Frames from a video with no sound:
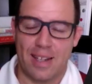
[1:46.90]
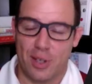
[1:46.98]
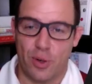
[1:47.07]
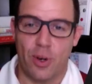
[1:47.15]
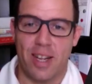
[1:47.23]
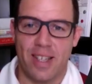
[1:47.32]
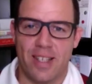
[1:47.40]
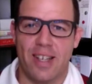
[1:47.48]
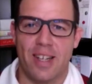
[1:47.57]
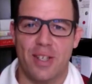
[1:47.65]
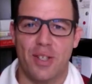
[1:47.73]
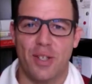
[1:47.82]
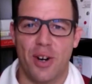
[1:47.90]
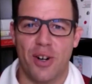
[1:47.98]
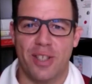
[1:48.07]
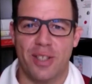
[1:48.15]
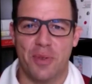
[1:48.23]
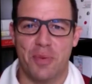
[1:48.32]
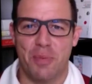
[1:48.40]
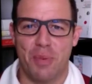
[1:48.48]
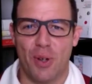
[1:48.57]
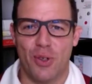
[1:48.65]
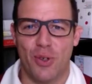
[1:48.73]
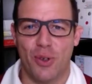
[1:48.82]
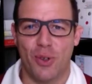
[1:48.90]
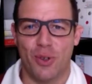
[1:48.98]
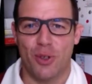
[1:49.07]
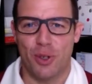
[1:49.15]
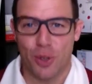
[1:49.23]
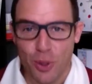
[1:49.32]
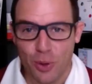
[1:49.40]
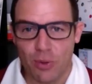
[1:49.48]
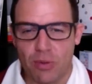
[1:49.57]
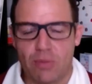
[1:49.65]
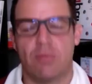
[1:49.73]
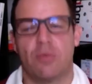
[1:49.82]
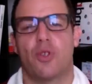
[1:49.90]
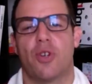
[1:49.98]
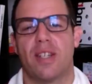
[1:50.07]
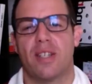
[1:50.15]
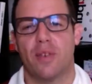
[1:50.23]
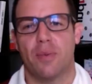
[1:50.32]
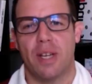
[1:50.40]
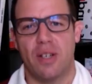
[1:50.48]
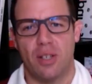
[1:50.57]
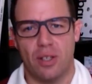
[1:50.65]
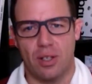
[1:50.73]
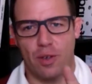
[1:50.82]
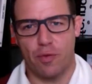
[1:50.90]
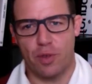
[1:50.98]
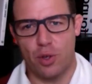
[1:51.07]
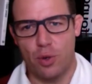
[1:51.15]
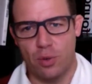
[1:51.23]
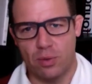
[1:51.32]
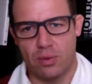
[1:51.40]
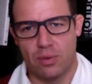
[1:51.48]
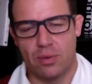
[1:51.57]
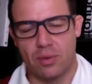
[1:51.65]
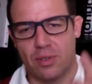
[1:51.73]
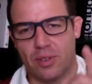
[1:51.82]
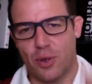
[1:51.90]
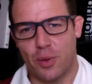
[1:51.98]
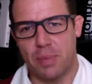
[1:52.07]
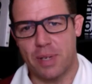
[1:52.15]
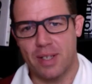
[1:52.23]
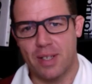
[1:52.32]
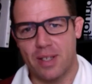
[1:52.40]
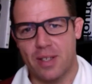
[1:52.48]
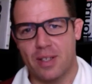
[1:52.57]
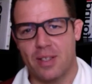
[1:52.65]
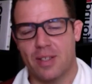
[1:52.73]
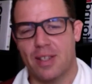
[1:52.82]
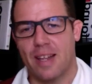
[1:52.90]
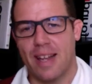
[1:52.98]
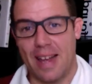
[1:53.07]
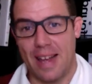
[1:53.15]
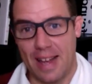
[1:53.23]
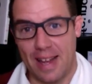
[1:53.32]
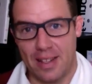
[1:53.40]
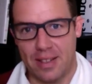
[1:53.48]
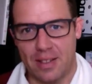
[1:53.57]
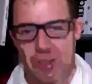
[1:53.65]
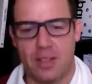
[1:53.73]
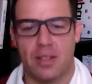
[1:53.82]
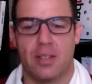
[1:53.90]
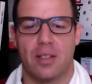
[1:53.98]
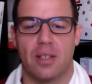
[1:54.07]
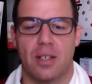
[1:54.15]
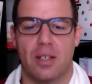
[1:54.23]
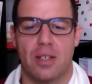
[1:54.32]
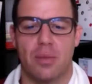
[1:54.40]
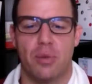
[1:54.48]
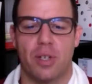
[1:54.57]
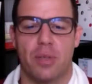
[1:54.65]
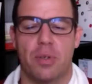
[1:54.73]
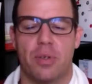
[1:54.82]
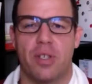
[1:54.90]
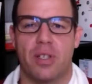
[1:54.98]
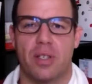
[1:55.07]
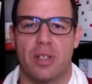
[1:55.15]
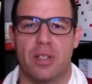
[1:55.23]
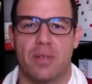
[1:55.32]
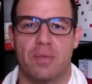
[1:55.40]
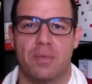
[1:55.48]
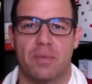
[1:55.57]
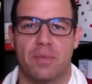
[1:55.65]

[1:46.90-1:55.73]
And so let's get started. Module 2, transformation of you, your business, and the customer experience.